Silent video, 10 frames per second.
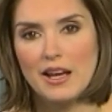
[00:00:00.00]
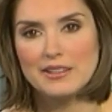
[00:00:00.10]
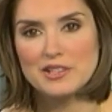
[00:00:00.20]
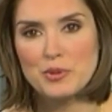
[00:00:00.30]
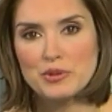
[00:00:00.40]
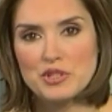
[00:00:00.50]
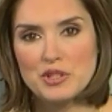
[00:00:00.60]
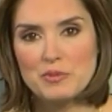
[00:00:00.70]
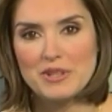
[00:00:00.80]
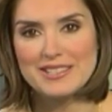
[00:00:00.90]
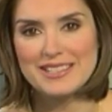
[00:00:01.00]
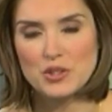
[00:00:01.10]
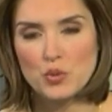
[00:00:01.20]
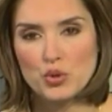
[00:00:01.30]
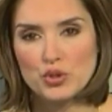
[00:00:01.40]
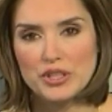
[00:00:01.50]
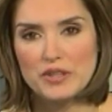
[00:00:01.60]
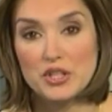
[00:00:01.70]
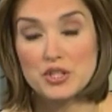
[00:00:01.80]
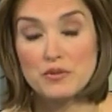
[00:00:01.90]
I spoke to Biz at the World
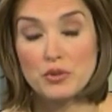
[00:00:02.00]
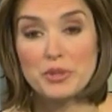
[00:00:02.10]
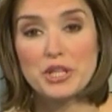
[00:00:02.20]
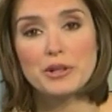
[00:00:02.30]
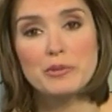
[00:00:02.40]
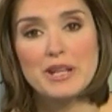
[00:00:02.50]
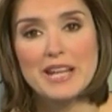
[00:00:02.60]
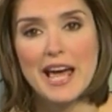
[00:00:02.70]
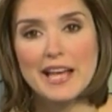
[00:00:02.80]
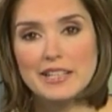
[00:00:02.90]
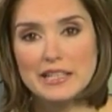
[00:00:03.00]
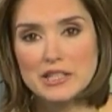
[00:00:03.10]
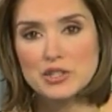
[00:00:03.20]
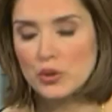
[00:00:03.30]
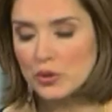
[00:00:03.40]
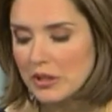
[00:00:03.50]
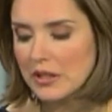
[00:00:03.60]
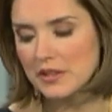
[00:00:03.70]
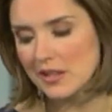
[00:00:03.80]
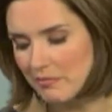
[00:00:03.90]
Innovation Forum here in Manhattan, and he told me
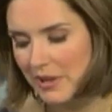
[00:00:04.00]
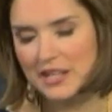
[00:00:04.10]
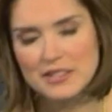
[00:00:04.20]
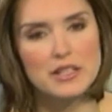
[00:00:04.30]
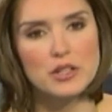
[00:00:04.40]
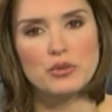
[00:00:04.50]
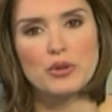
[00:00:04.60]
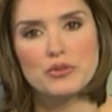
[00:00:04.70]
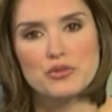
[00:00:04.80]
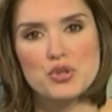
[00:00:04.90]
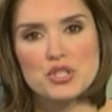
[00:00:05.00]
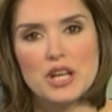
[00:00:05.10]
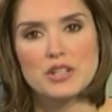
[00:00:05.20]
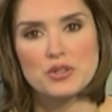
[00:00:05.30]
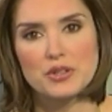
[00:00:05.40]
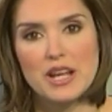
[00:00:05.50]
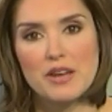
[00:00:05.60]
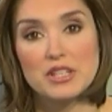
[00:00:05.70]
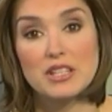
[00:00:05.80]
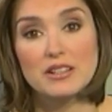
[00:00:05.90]
that the amazing growth trajectory
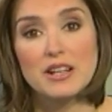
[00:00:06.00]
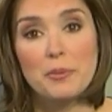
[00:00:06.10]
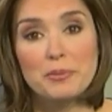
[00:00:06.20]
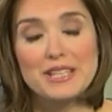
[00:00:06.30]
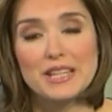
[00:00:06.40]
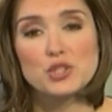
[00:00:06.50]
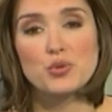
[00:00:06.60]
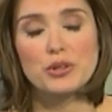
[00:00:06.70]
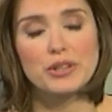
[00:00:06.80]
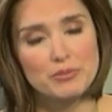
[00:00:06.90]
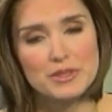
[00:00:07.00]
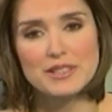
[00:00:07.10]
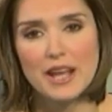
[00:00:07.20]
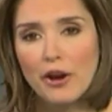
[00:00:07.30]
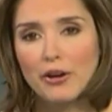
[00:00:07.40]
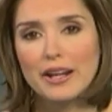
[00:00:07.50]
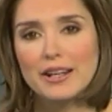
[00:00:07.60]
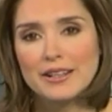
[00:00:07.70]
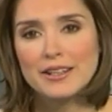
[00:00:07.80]
of a young company like Twitter can be scary.